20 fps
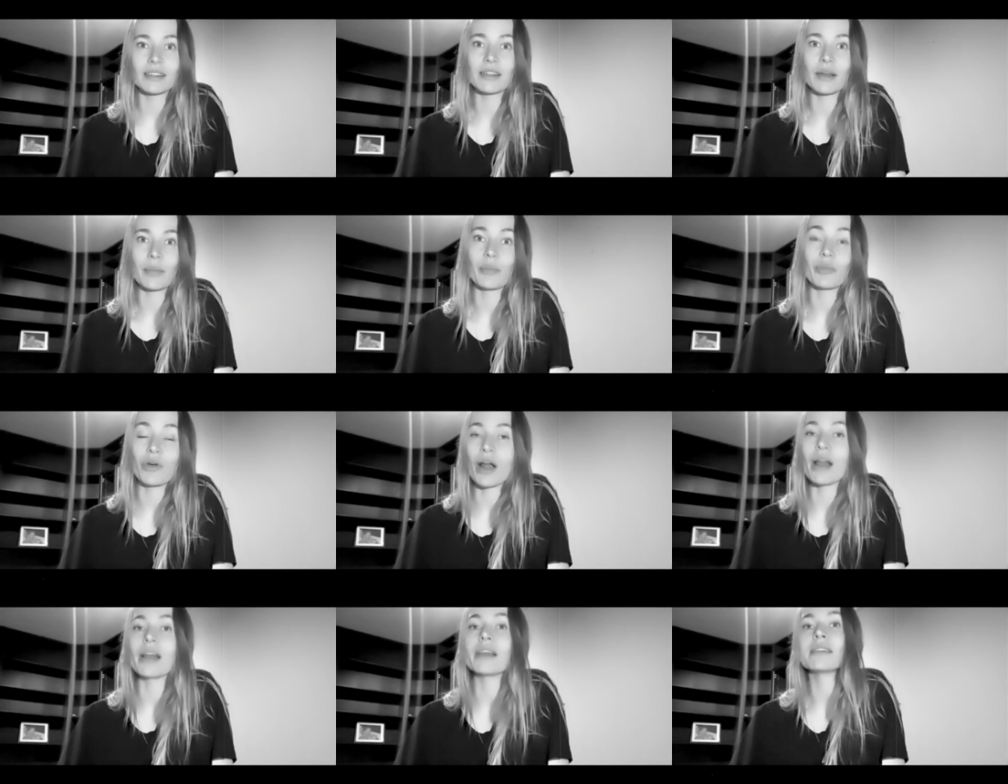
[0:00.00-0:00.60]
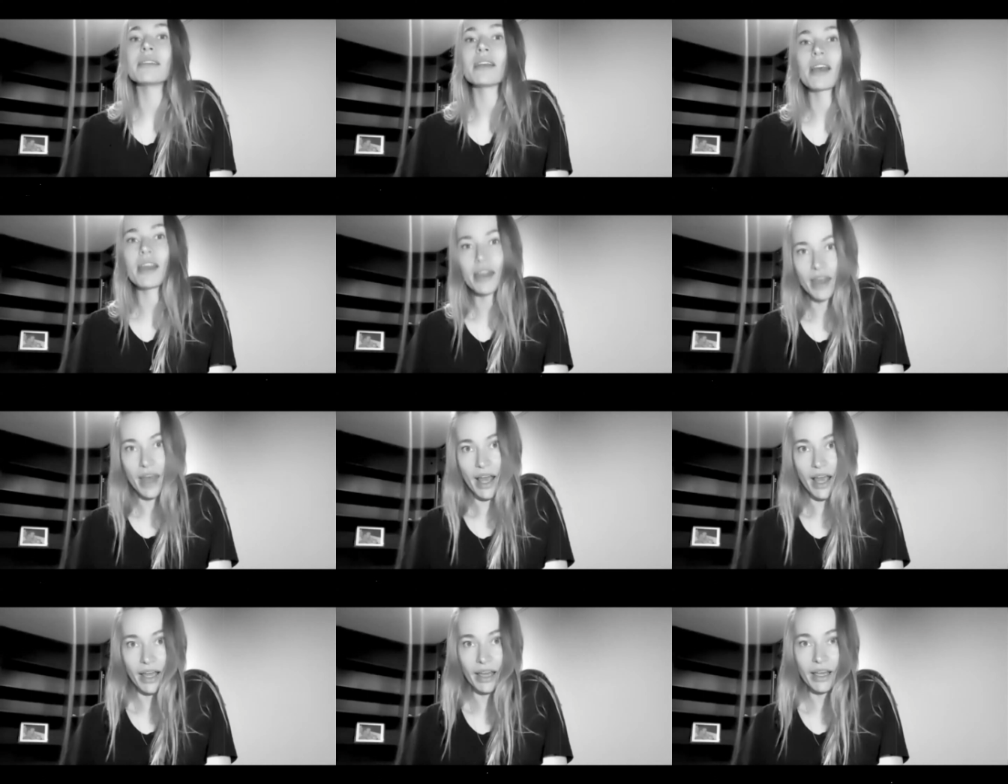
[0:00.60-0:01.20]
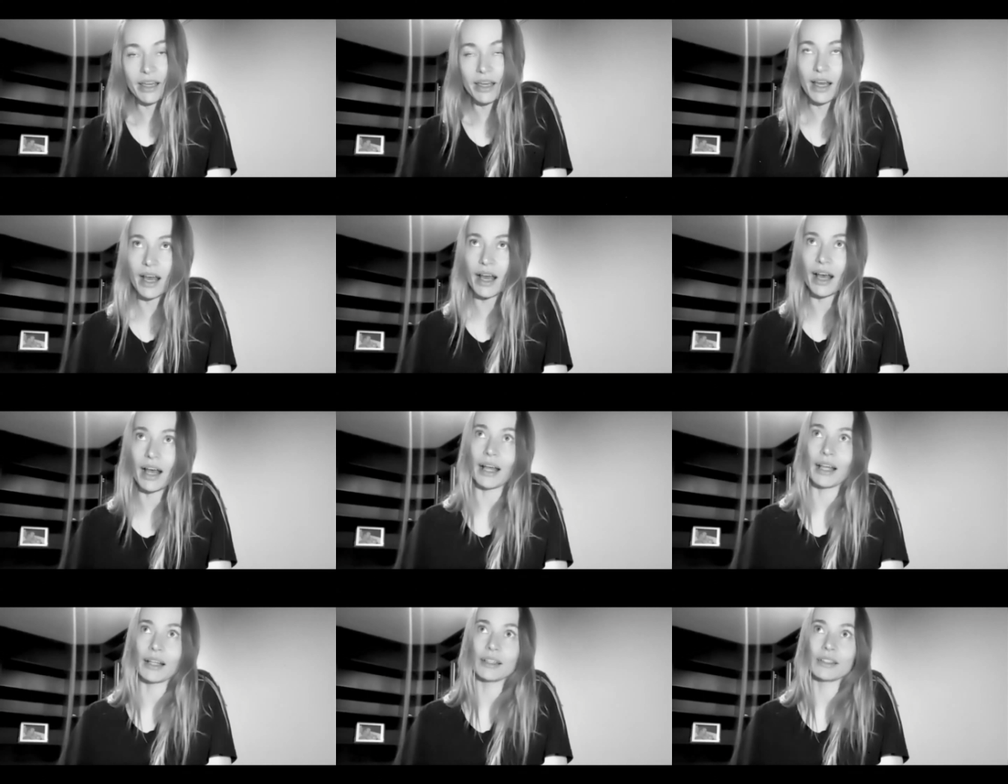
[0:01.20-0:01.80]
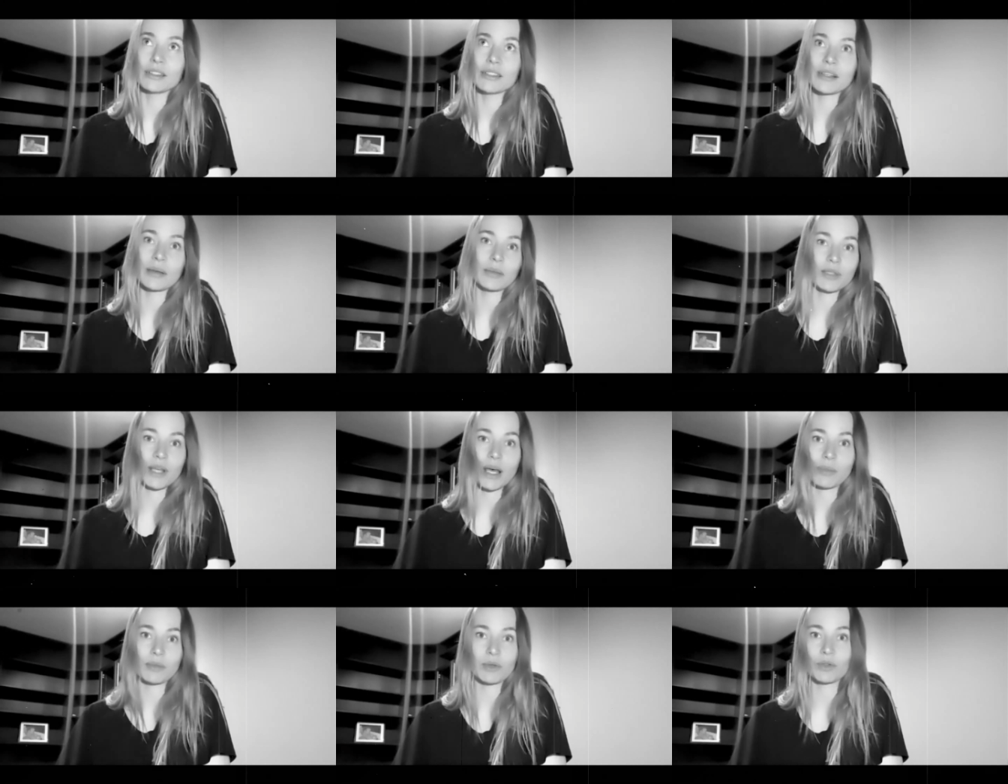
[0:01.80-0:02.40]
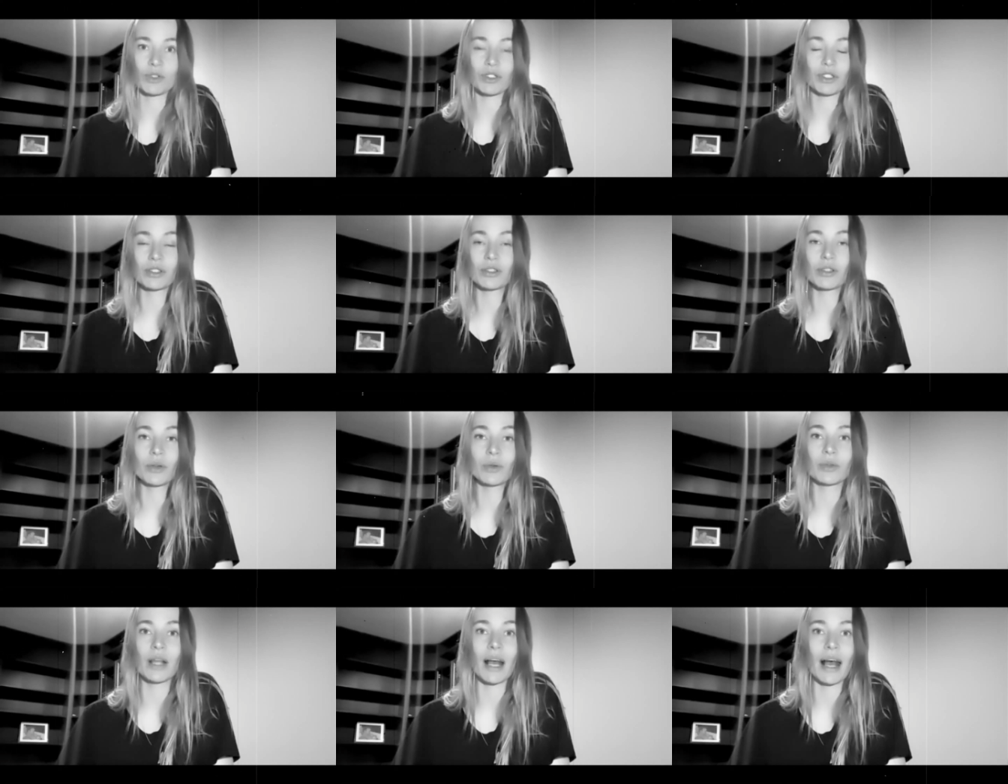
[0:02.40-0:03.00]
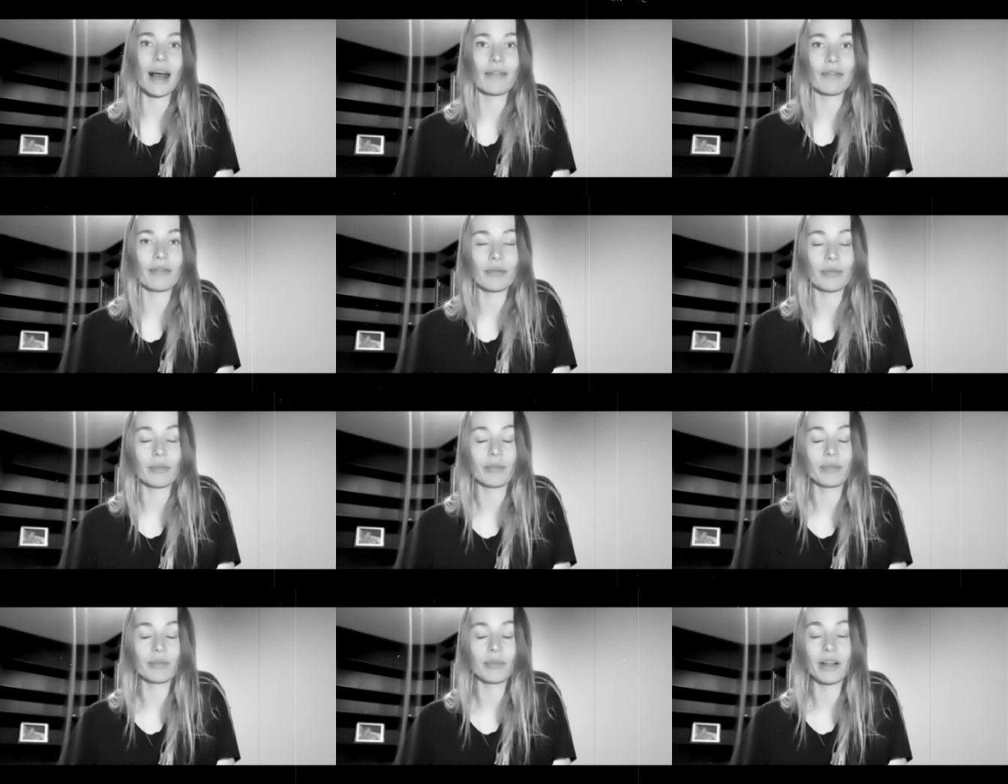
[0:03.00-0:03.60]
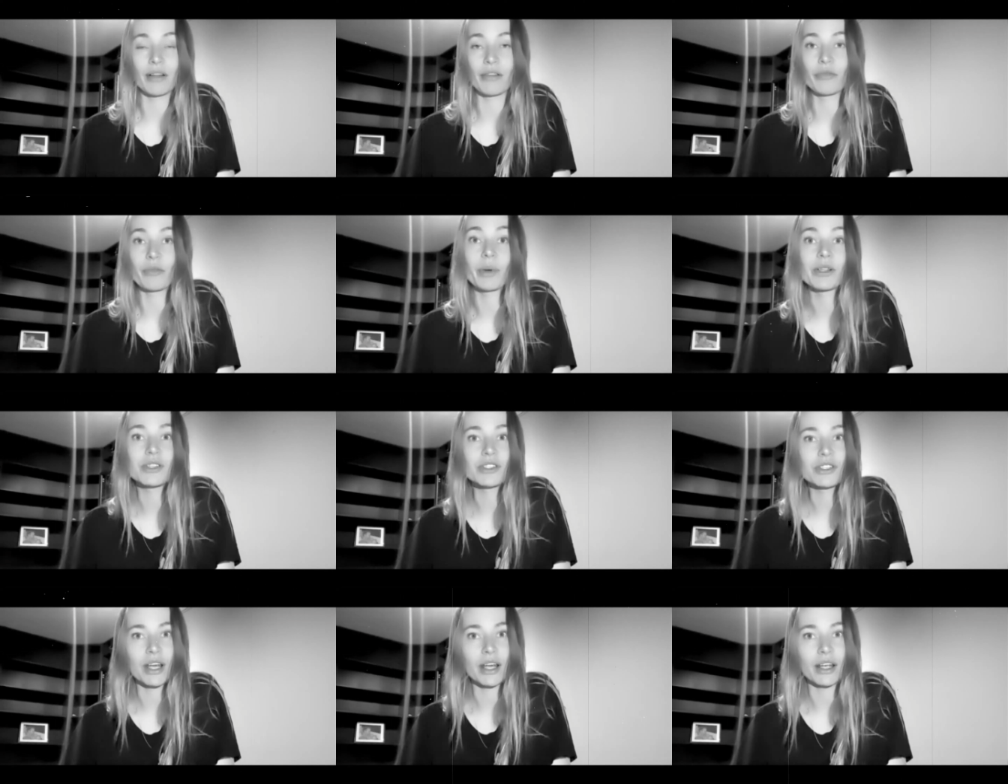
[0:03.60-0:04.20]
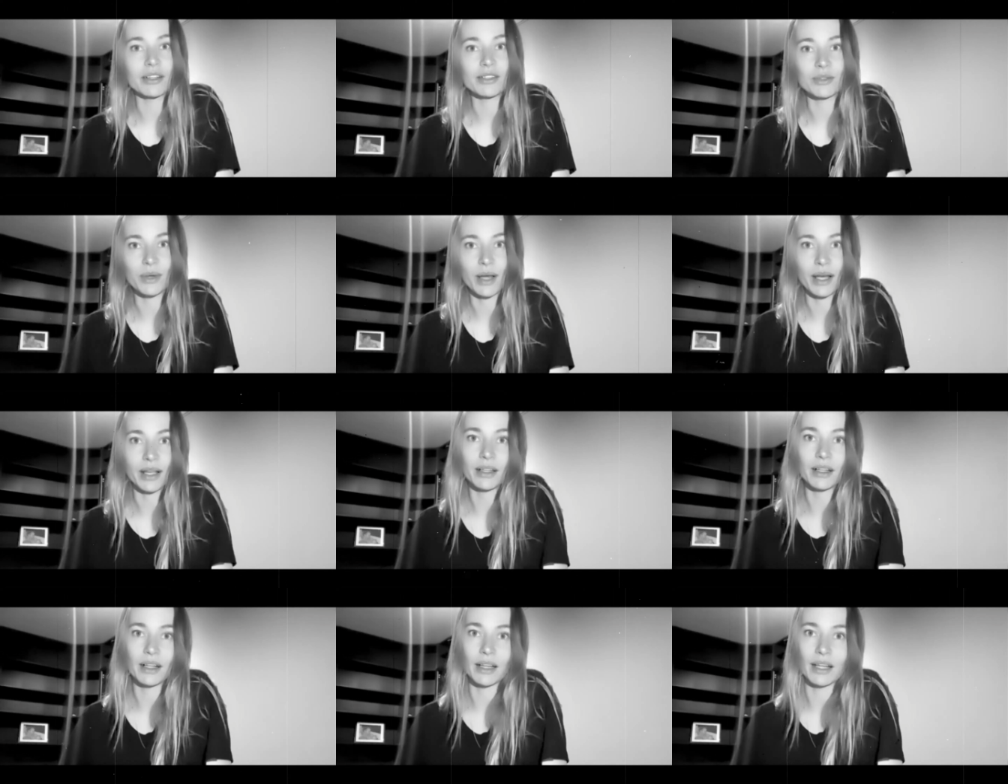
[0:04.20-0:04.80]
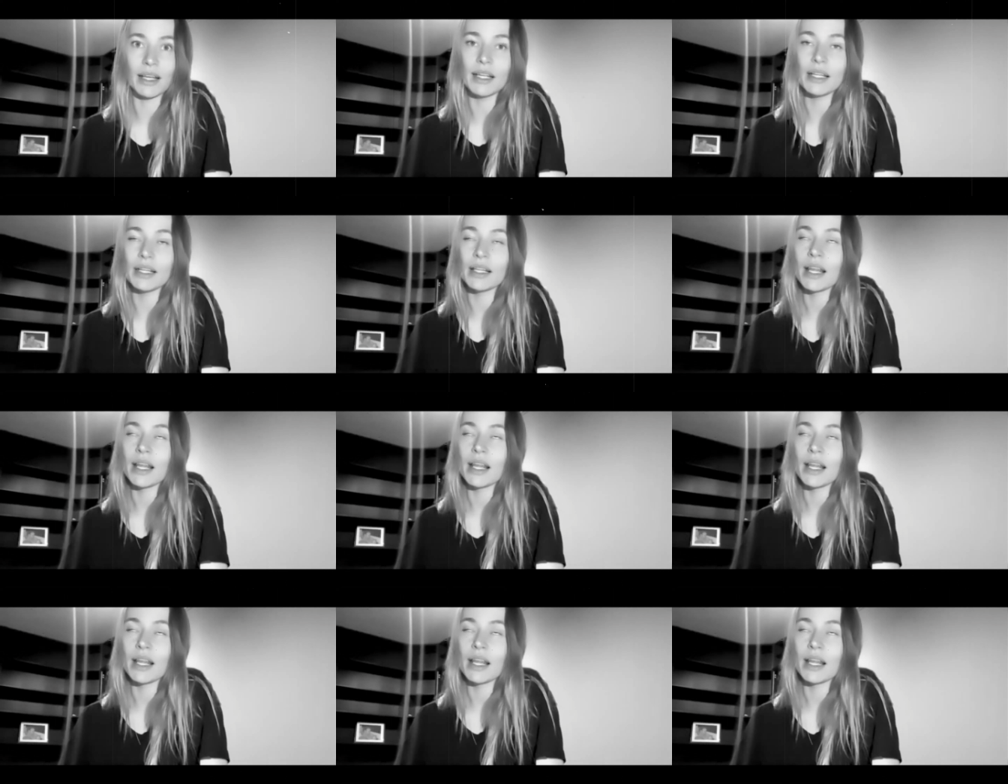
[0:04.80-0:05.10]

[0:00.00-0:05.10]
is a pricey thing and sometimes we just don't have enough budget to handle it.